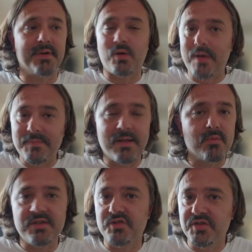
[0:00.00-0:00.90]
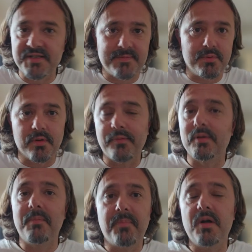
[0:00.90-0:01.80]
encrypt it which is just
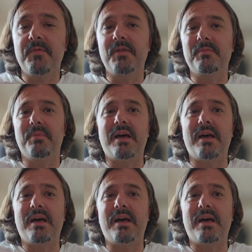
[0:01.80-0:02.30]
beautiful and perfect